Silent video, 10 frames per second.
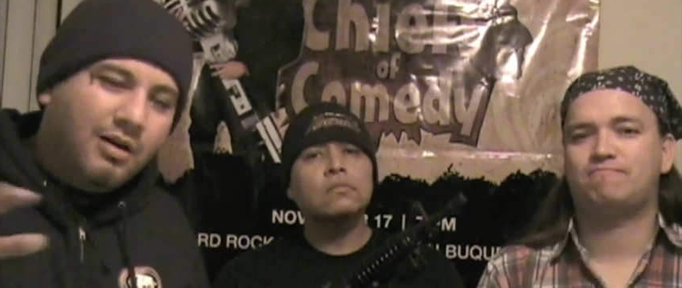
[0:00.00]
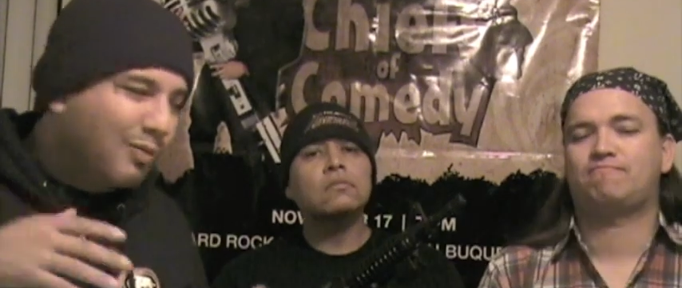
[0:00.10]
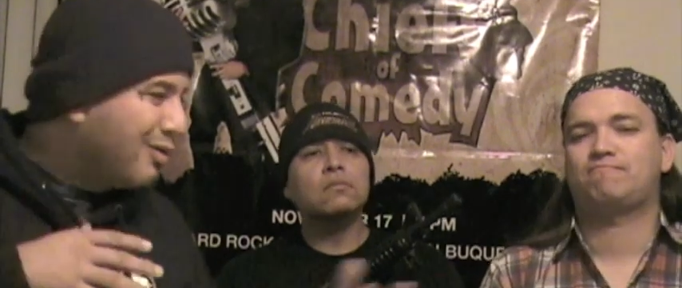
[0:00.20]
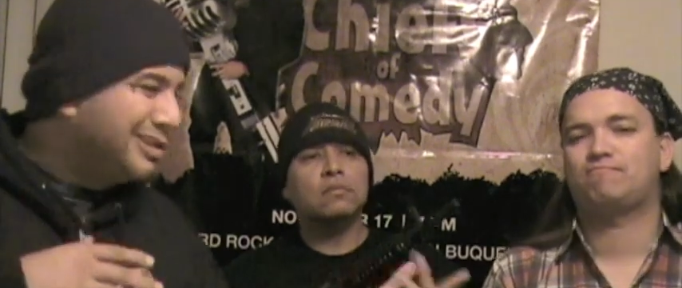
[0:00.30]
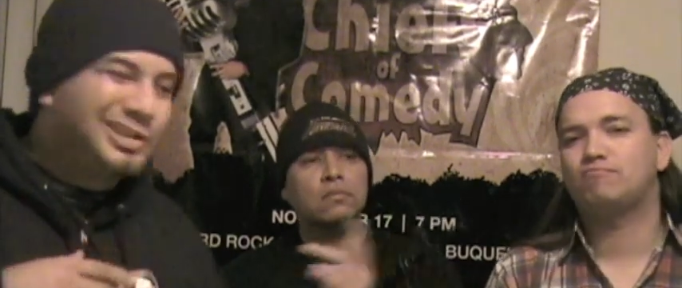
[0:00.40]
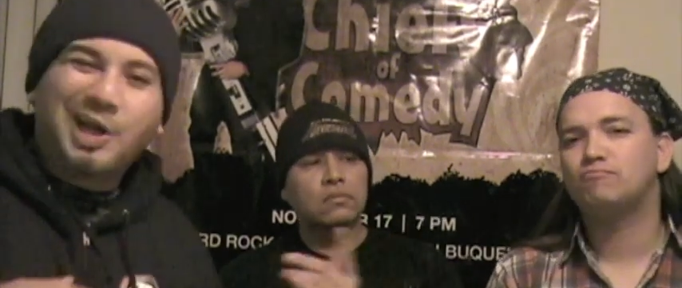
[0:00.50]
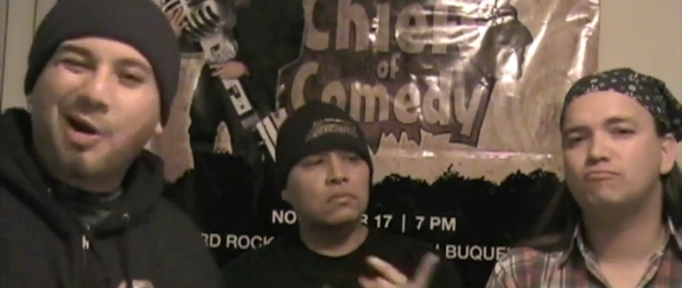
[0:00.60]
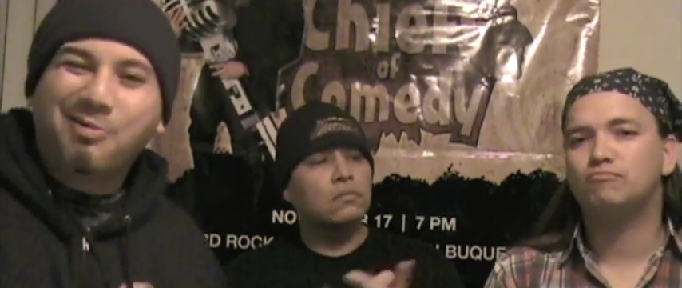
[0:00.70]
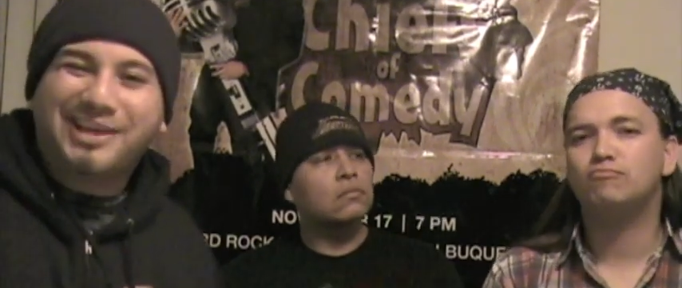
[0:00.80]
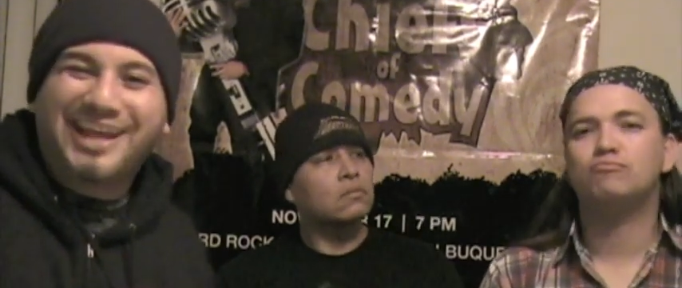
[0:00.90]
Speaker 1: We're
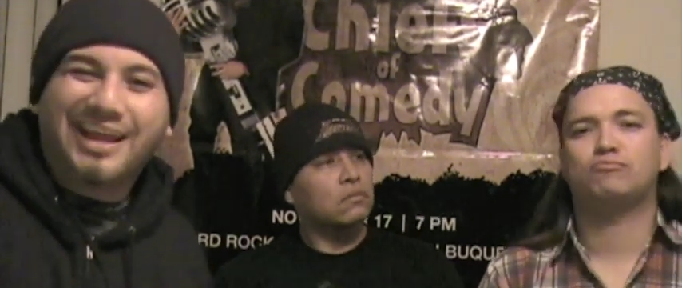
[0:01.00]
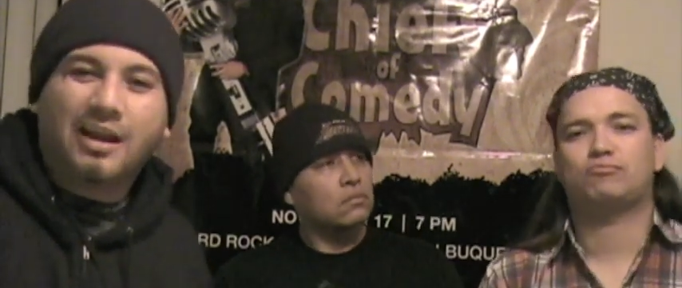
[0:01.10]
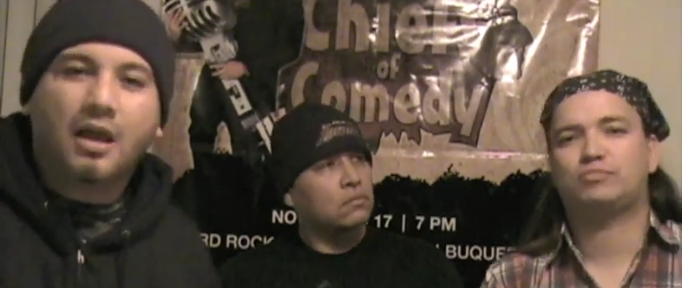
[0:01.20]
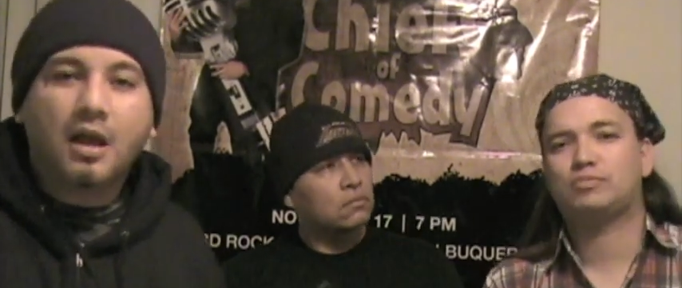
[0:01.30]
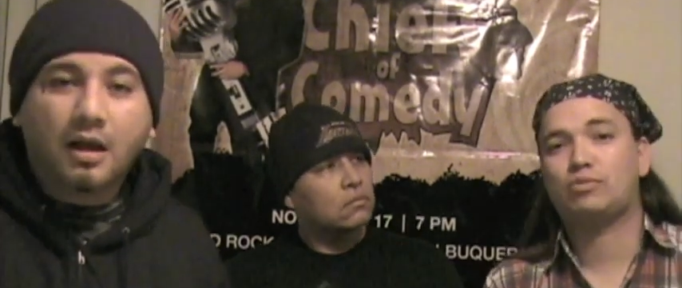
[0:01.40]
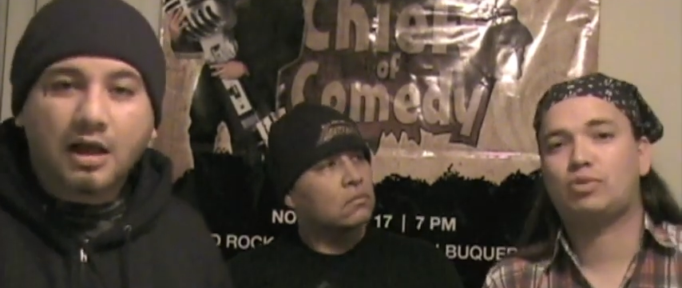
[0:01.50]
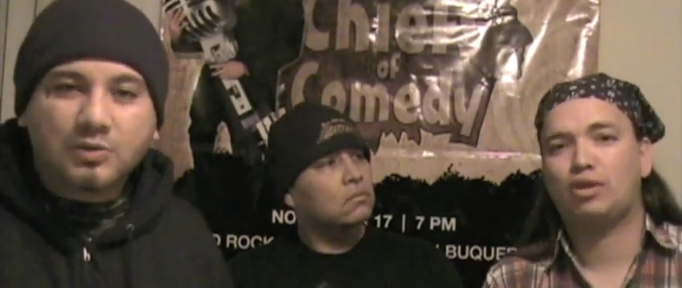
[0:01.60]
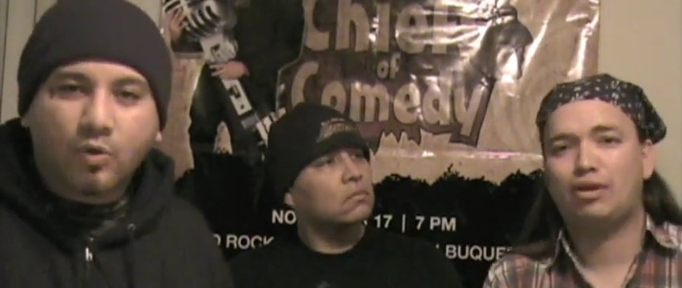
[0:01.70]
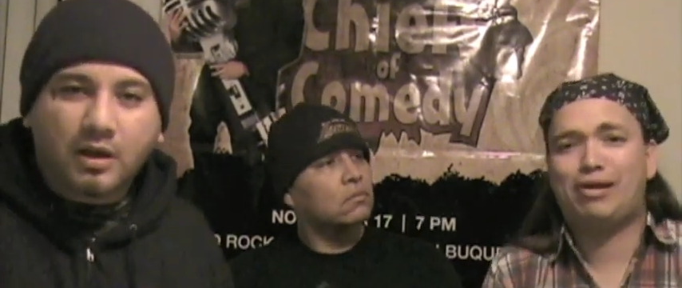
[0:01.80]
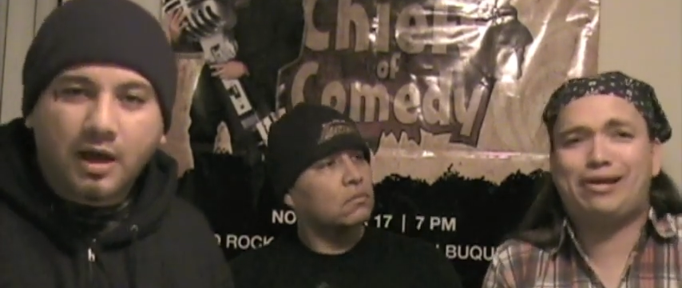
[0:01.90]
joking, cause we're